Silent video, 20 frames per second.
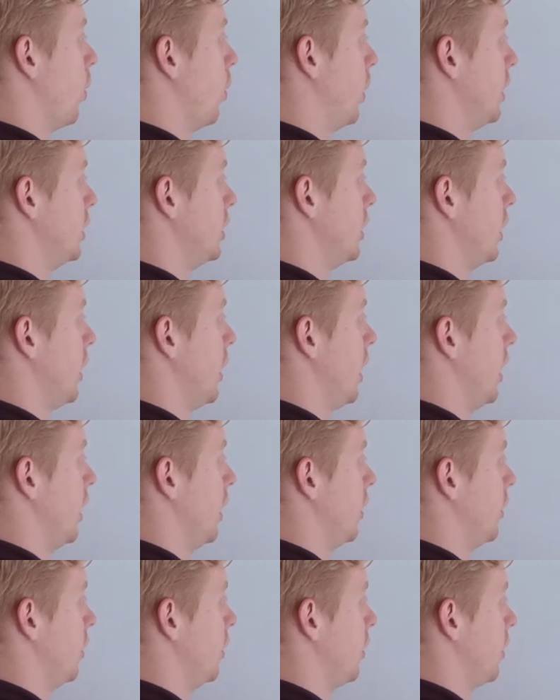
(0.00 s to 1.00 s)
which
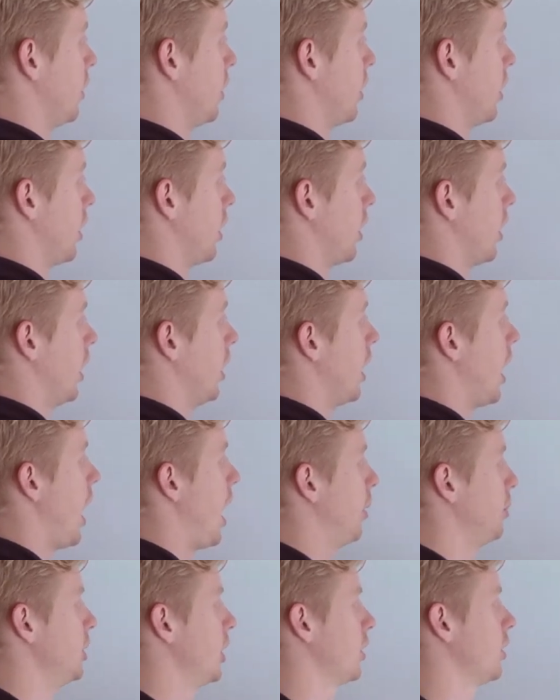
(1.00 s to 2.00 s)
is an
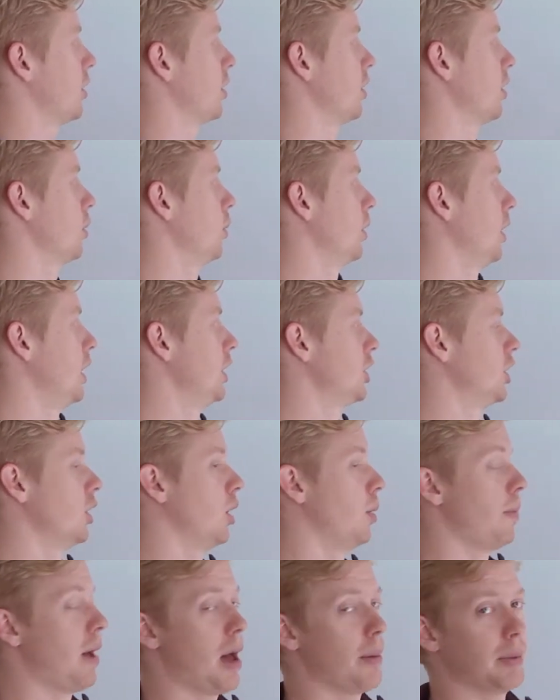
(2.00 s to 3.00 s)
object
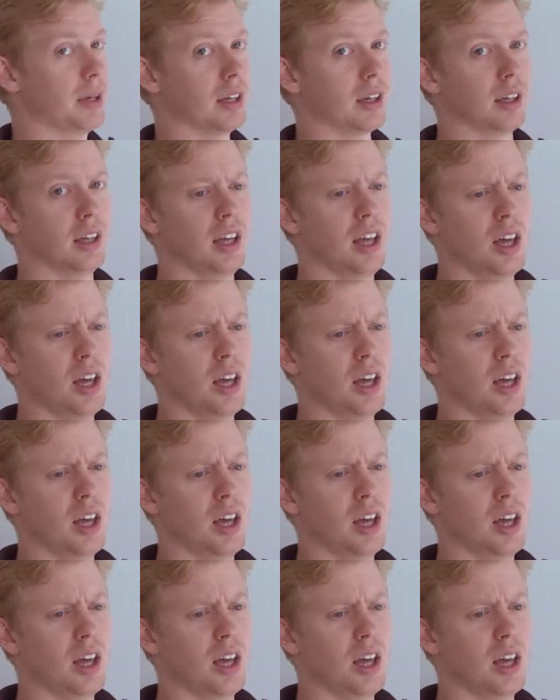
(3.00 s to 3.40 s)
relational mapping,